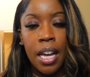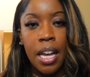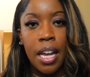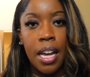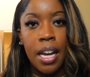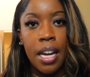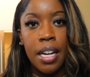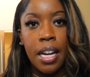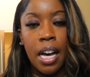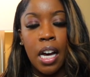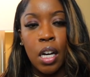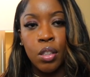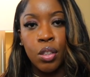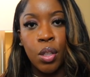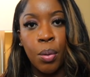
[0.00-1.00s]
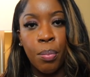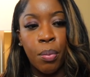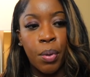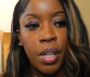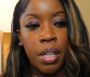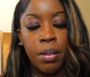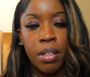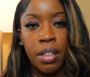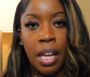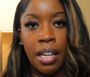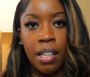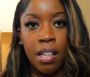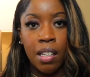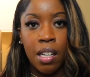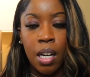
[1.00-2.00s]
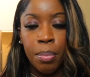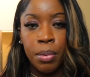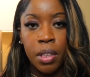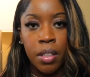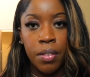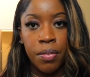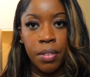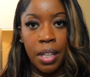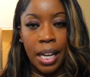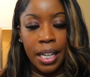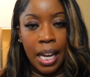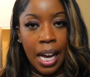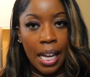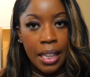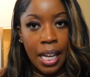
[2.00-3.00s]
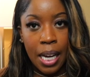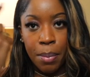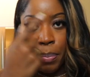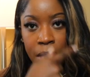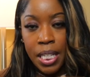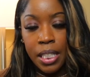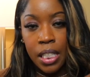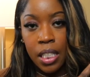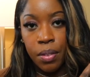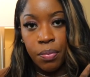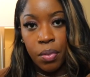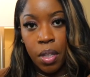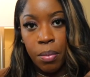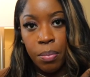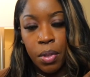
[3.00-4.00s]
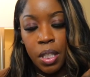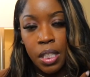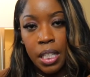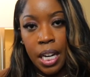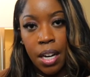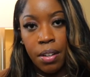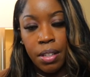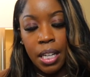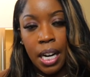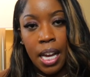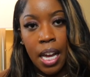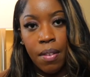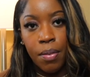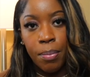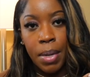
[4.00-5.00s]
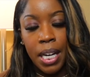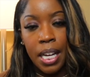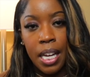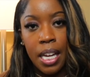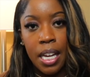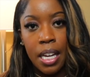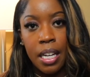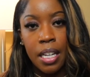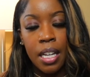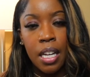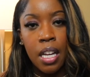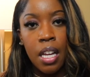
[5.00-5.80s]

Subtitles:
and I also bring like a couple of like highlight pieces from this hair that I have in my head.